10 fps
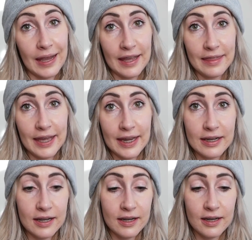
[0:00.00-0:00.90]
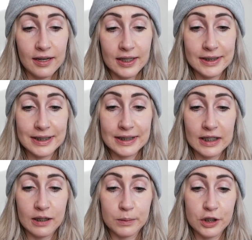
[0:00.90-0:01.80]
And then it's easy to
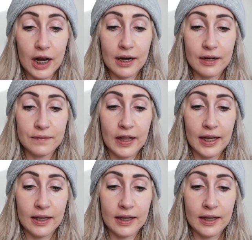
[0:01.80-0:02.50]
keep track of